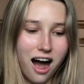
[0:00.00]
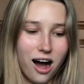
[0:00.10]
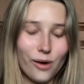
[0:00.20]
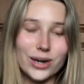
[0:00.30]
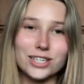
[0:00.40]

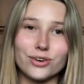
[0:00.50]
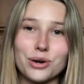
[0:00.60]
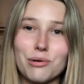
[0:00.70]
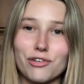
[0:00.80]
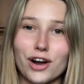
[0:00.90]
Oh, I don't
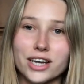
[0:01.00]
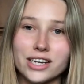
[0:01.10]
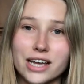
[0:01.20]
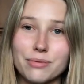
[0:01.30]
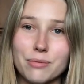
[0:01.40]
know where I can
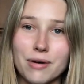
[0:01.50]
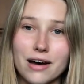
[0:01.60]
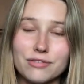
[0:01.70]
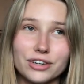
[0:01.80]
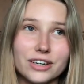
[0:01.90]
keep them
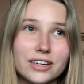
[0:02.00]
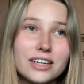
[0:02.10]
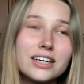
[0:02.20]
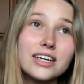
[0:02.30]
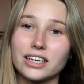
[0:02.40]
either
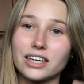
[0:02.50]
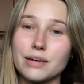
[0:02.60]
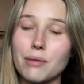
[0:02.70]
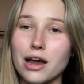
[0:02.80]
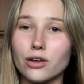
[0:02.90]
it
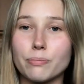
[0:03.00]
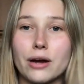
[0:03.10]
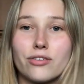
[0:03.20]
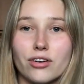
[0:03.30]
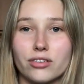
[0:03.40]
might look
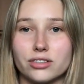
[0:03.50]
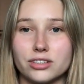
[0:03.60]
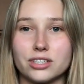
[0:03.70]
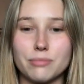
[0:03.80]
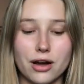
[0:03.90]
better on.
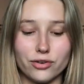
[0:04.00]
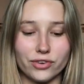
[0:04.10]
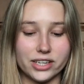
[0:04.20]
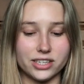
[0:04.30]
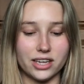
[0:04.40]
You might not
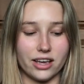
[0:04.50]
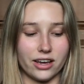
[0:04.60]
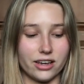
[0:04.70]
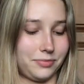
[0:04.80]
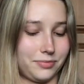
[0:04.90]
really see it.